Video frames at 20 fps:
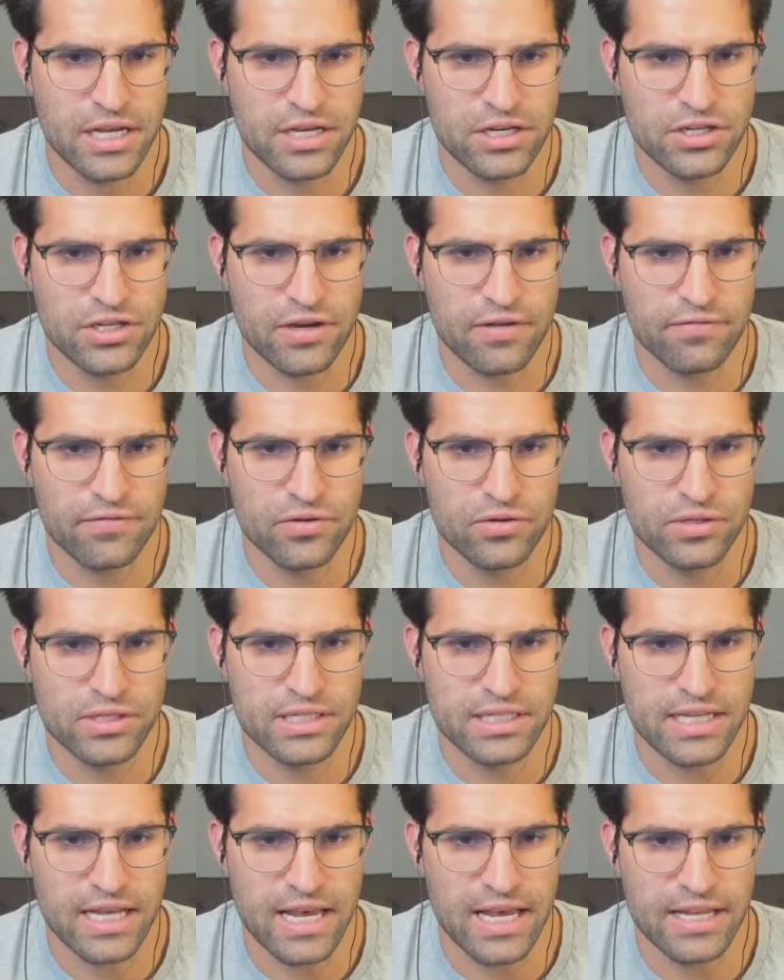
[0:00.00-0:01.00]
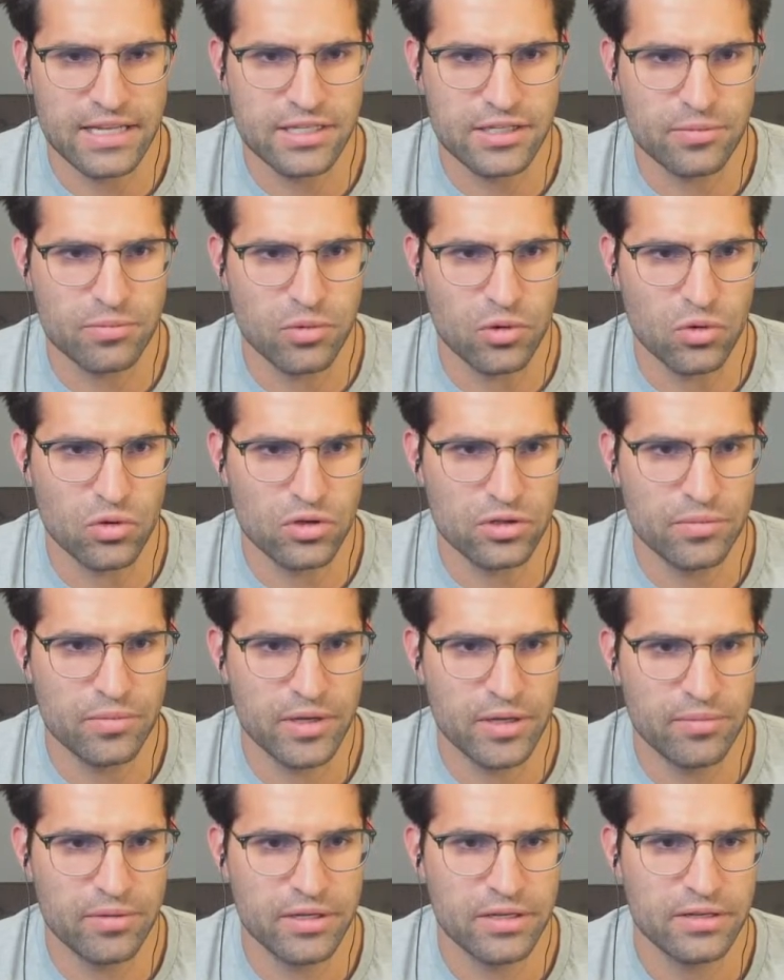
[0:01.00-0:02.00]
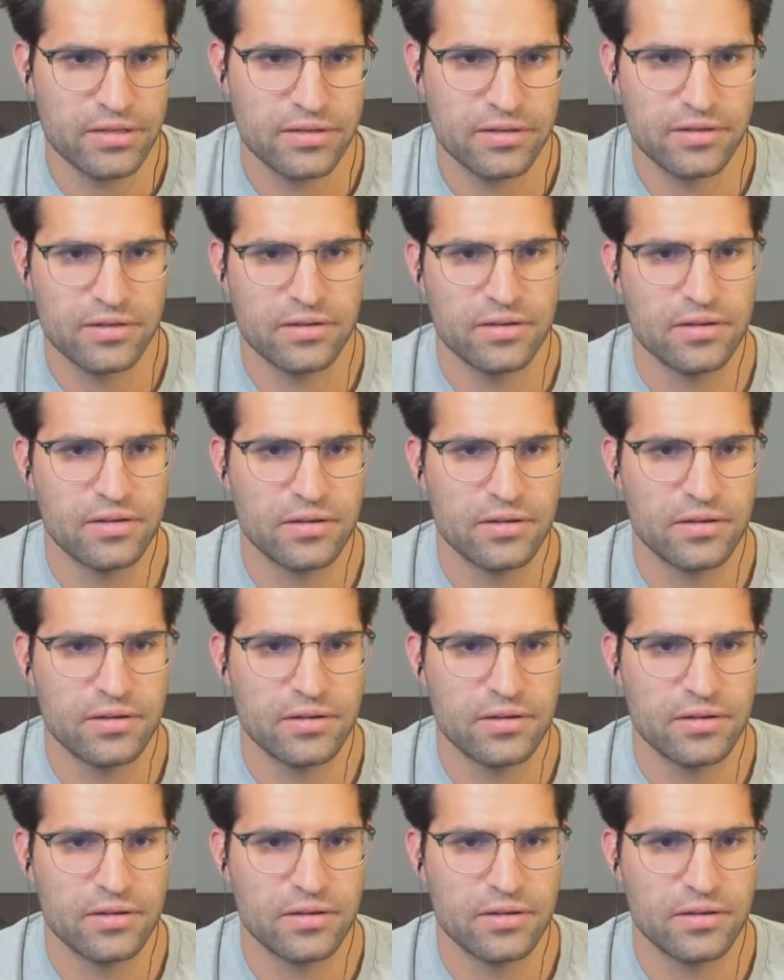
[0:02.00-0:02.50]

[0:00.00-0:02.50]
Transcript: Deja Vu Sans bold, maybe?